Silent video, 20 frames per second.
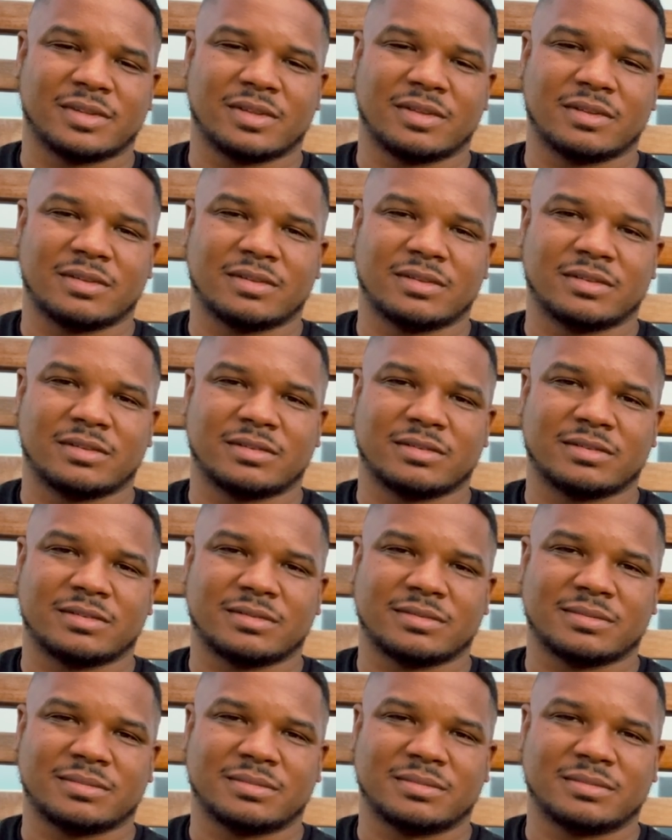
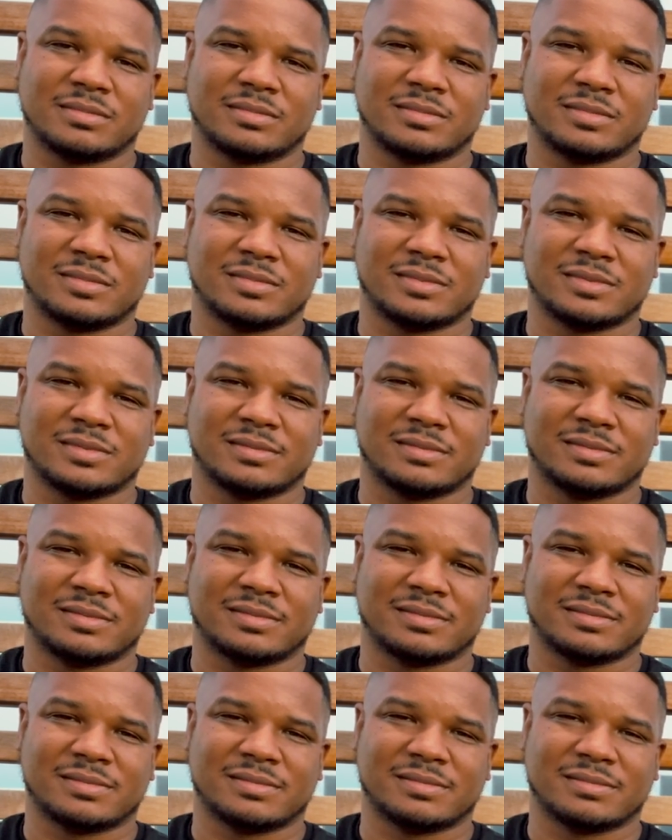
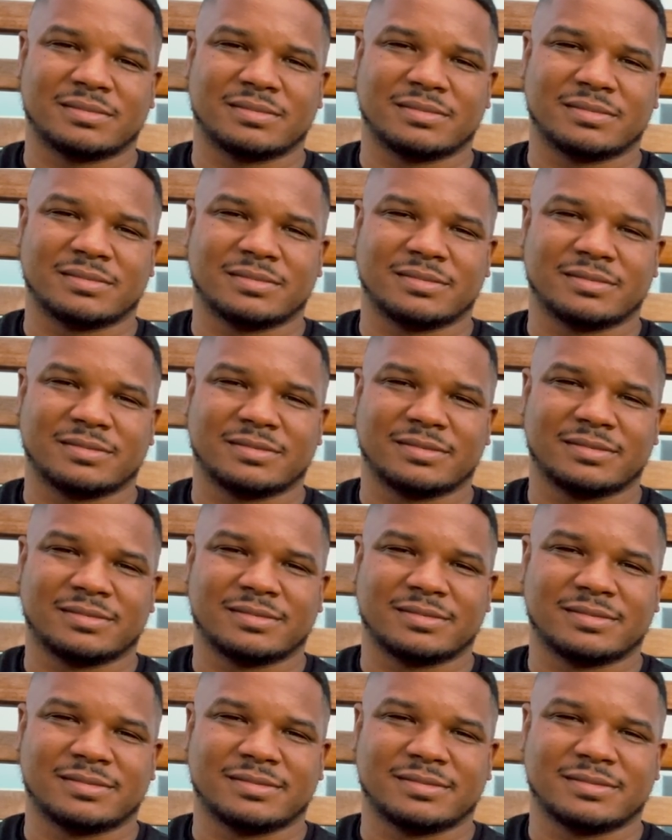
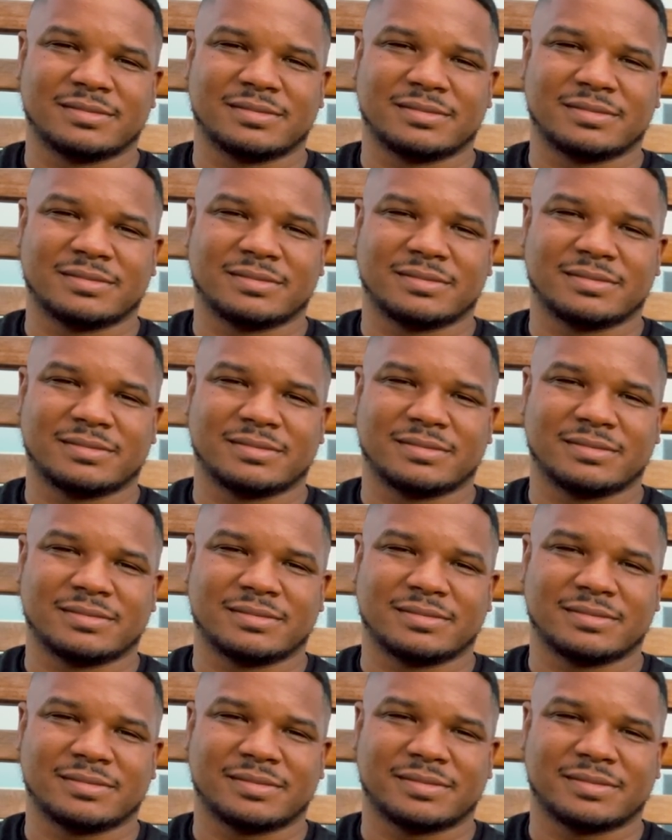[no speech]